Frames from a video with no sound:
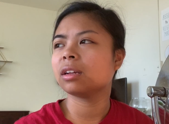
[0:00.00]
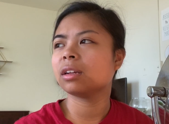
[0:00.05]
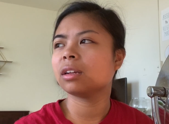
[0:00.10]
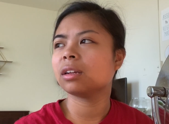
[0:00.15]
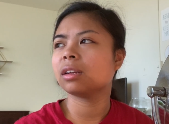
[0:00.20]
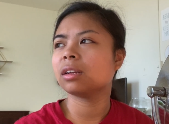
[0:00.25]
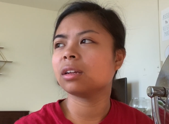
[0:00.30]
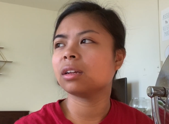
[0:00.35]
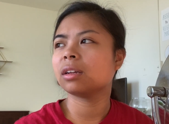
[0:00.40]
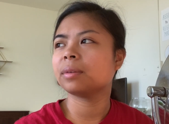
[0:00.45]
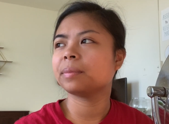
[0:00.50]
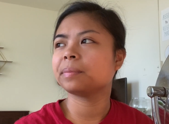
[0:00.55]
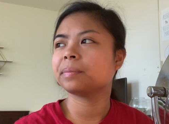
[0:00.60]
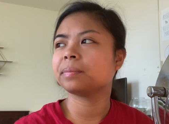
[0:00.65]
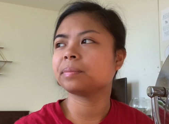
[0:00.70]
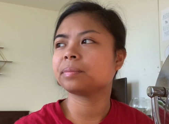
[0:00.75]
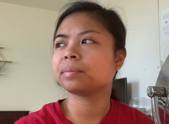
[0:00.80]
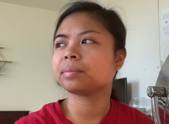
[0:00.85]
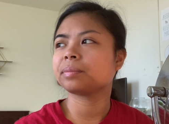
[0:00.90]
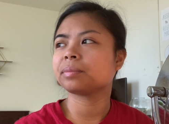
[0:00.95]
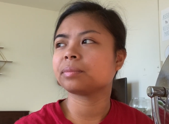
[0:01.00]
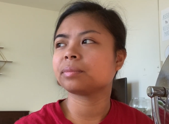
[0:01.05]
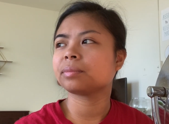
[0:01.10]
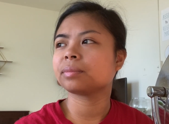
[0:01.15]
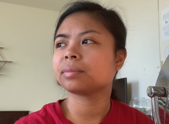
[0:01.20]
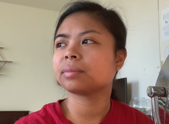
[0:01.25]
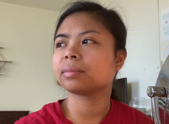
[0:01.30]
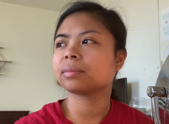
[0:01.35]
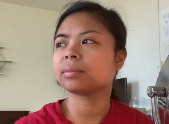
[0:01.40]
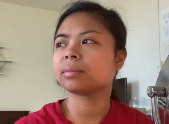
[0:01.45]

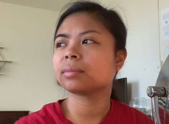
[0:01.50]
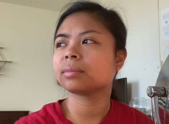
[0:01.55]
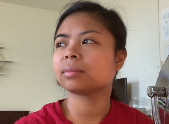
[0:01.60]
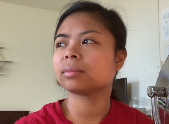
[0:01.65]
(silence)